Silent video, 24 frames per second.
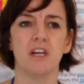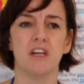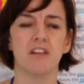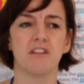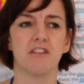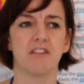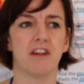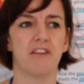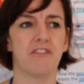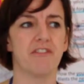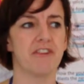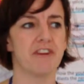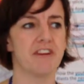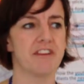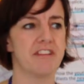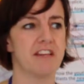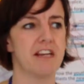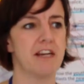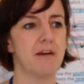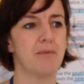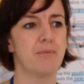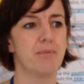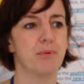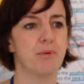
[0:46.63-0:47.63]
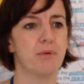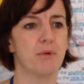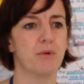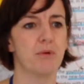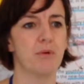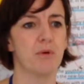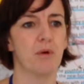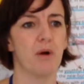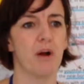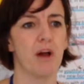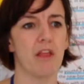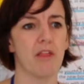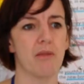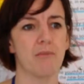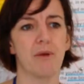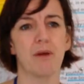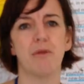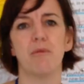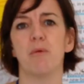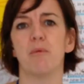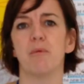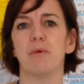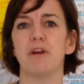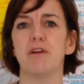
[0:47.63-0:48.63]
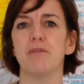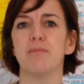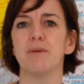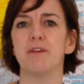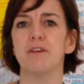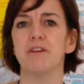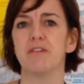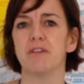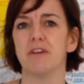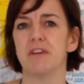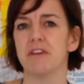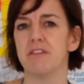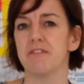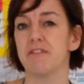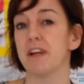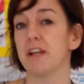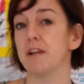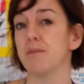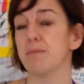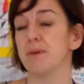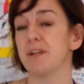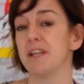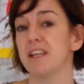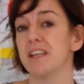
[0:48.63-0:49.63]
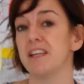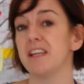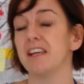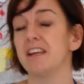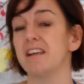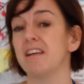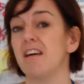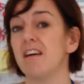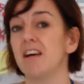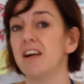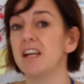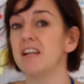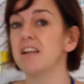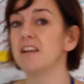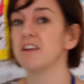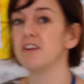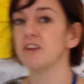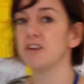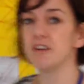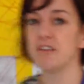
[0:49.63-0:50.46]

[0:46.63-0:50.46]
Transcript: So for example, at the moment we've been doing development in year 9, and you